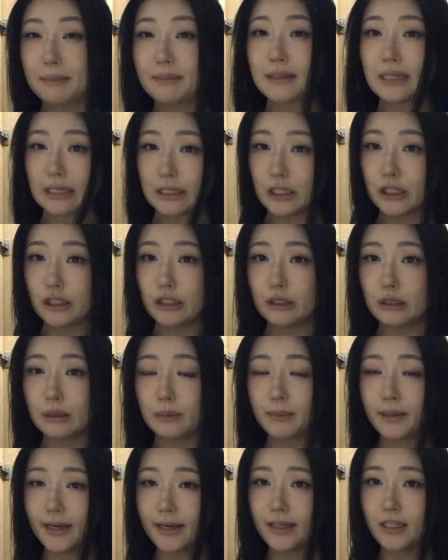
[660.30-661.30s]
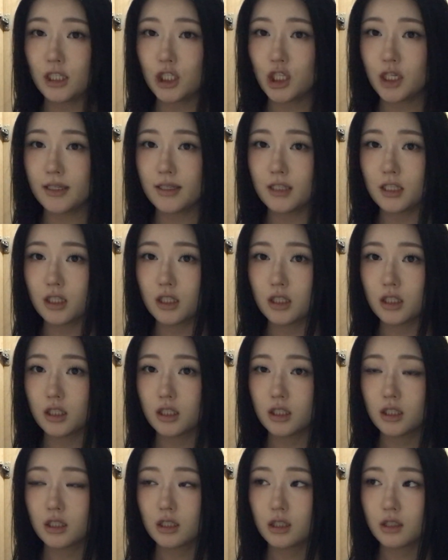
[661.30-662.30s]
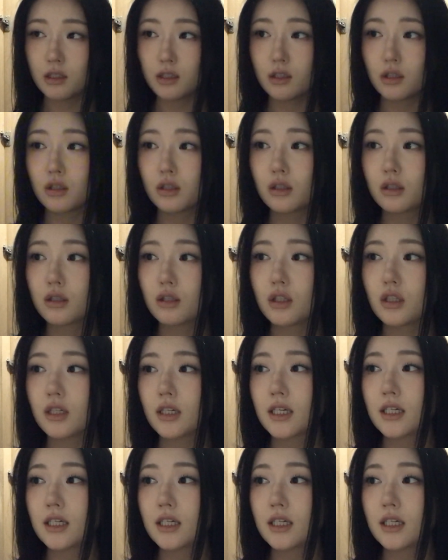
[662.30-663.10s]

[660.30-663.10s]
session by any chance? No?